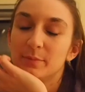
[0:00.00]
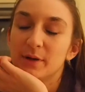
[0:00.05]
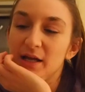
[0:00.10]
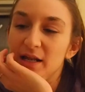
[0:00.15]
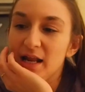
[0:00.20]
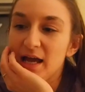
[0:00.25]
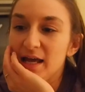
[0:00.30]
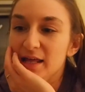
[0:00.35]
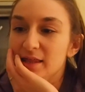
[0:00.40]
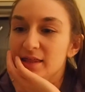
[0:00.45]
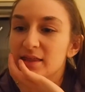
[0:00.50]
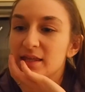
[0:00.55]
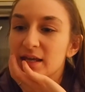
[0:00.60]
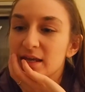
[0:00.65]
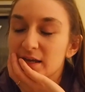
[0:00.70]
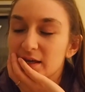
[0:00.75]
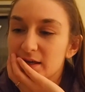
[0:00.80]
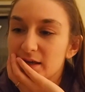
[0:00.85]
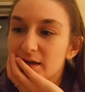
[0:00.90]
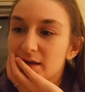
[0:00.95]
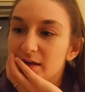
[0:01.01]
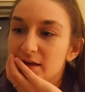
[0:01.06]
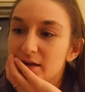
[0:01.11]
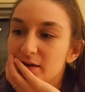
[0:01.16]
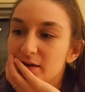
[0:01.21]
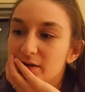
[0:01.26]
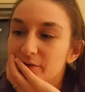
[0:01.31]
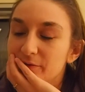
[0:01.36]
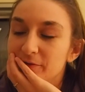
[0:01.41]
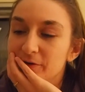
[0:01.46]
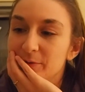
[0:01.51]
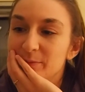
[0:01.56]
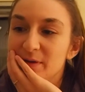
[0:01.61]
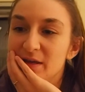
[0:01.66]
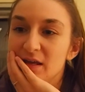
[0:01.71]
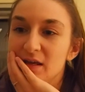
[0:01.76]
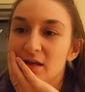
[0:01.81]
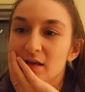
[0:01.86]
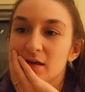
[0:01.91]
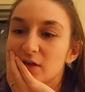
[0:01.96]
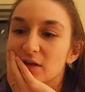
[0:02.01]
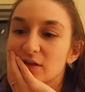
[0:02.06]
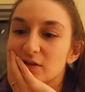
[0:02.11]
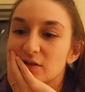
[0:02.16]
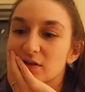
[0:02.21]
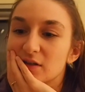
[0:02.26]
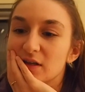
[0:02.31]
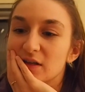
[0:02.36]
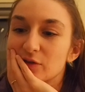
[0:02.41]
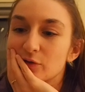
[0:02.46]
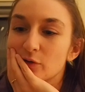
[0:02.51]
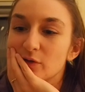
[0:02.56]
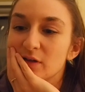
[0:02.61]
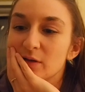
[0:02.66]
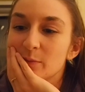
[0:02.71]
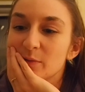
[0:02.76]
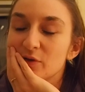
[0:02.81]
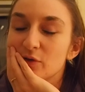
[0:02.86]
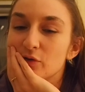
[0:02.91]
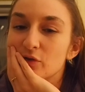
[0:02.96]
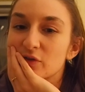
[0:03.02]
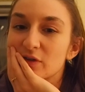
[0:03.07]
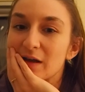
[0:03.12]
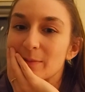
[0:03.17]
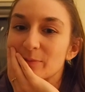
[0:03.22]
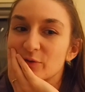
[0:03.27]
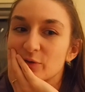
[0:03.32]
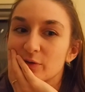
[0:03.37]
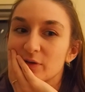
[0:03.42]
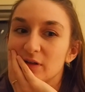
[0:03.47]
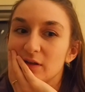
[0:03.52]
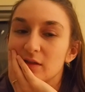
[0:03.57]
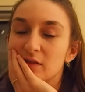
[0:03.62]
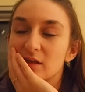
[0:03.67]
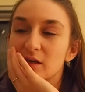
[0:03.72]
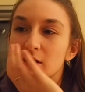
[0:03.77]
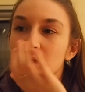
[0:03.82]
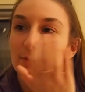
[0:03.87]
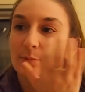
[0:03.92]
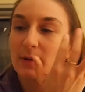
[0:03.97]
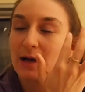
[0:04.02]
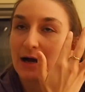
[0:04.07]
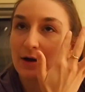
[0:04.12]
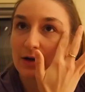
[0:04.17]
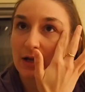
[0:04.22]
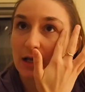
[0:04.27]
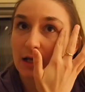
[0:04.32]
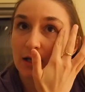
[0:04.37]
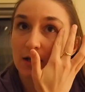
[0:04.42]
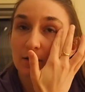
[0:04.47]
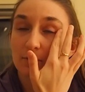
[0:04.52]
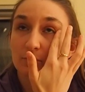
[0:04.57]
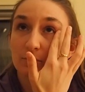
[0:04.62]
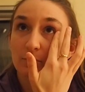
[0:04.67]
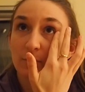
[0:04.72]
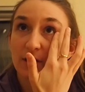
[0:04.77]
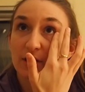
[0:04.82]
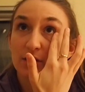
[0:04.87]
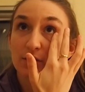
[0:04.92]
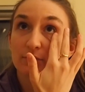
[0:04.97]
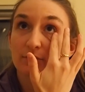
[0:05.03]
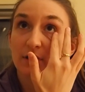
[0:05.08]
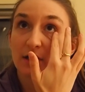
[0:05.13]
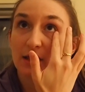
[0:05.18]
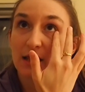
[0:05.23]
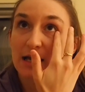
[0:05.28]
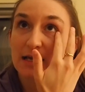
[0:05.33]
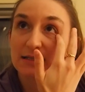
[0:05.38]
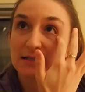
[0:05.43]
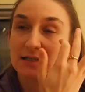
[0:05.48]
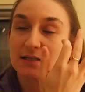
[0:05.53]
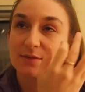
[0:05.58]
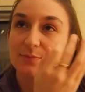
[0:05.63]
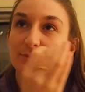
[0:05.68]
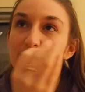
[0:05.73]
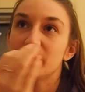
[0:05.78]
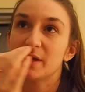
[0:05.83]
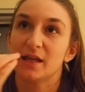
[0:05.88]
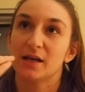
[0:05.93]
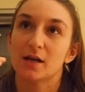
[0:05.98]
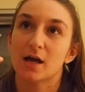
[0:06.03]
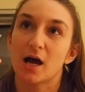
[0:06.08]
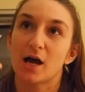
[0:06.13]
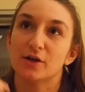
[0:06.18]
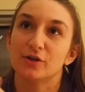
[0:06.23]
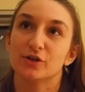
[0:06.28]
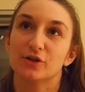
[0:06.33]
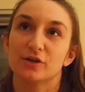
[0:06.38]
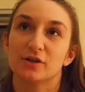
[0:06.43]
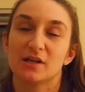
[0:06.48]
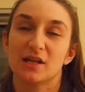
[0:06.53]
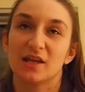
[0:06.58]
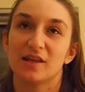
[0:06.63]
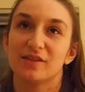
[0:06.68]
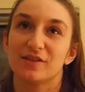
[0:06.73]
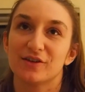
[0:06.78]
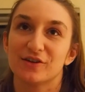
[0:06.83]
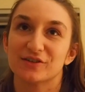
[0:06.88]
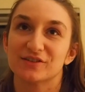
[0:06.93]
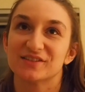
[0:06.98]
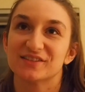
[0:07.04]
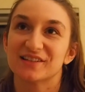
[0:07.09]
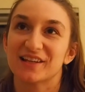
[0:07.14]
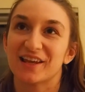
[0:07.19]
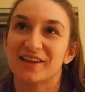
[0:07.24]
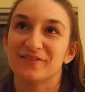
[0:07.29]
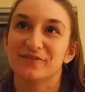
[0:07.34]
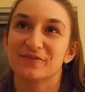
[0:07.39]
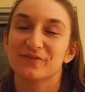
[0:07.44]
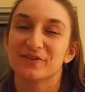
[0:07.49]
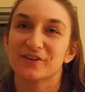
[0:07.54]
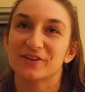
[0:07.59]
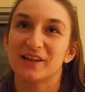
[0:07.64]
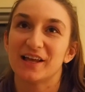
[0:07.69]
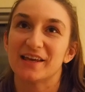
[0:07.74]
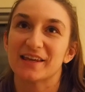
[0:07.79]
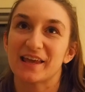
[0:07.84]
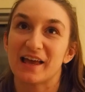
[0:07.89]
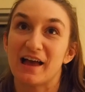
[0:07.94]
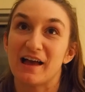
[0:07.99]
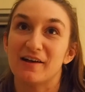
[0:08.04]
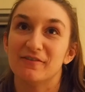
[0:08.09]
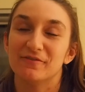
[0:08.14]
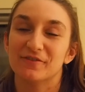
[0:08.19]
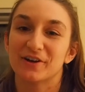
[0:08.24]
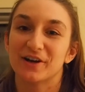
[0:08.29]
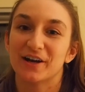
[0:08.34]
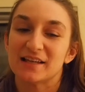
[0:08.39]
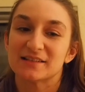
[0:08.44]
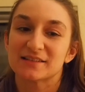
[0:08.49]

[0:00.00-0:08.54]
But I think for me, it's it's only when you stop to really think about it where you realize it's been underneath your skin for like ever.